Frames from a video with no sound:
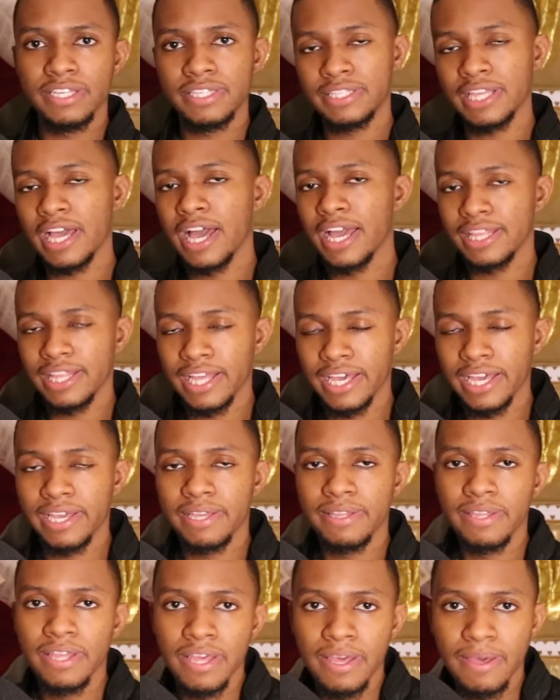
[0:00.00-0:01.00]

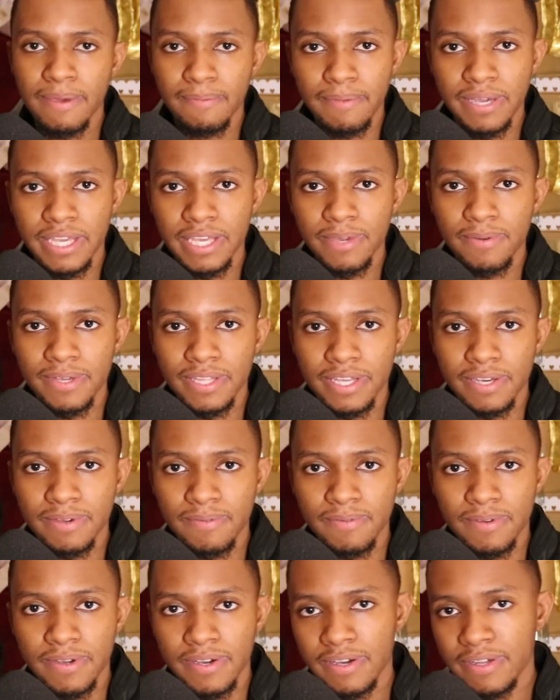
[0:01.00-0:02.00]
Thailand. But he with
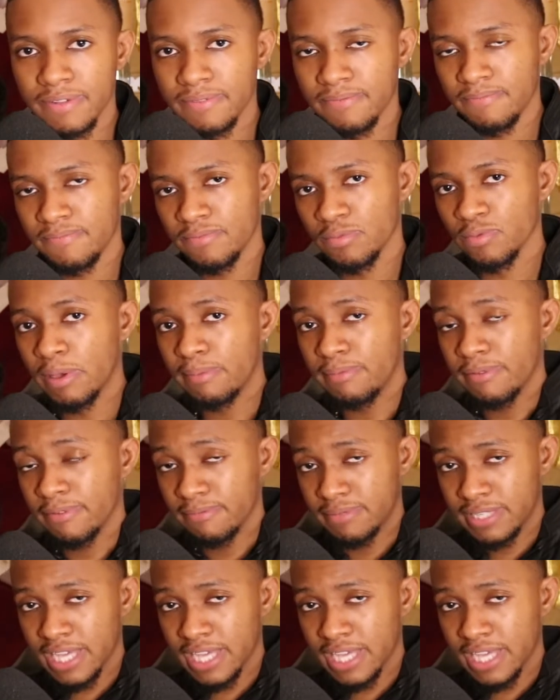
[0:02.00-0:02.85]
a woman from